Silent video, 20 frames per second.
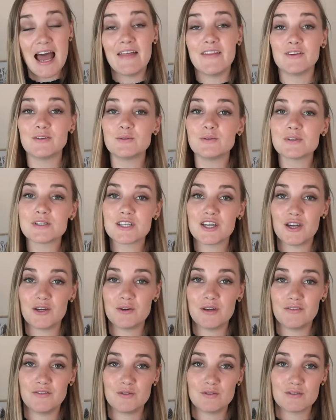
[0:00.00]
And then also
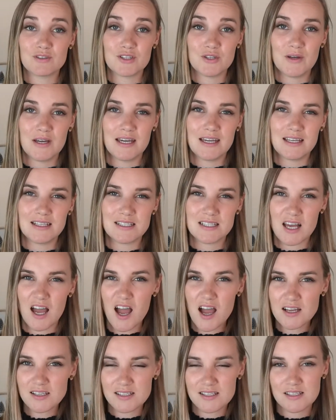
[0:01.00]
if you're doing
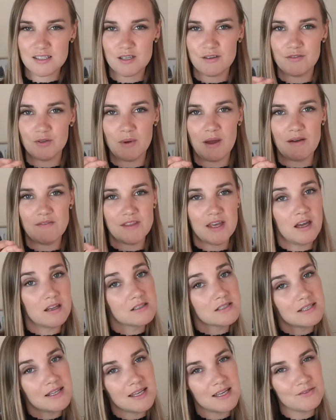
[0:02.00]
darts, so if you have the
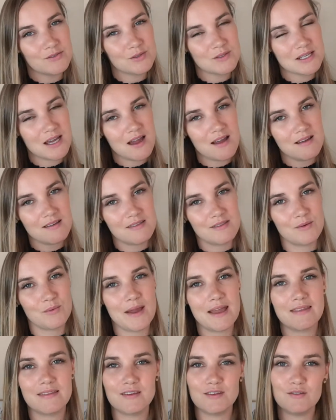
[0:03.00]
underlay of your dart, the
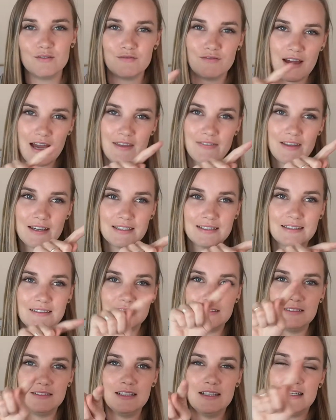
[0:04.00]
way that you find that
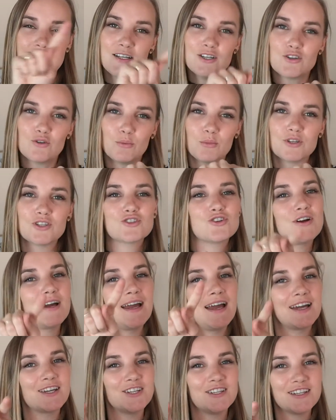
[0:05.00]
little almost
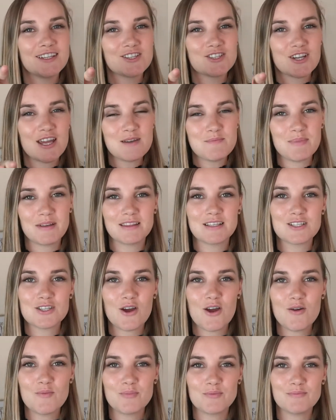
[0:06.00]
triangular shape at the
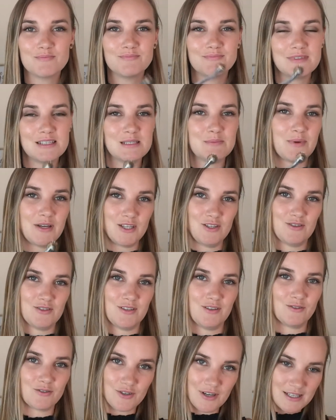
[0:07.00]
top is by
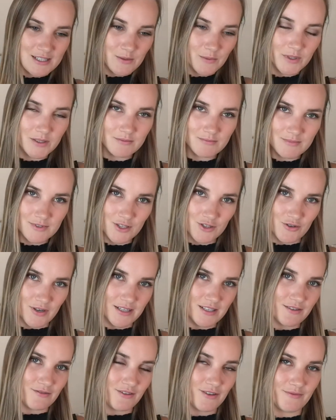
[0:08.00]
using your tracing wheel to
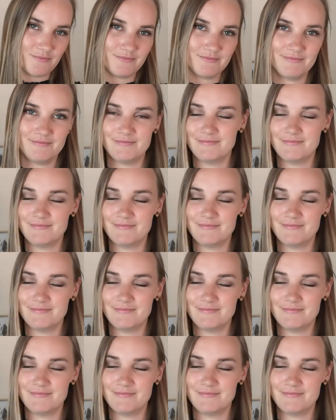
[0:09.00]
trace through.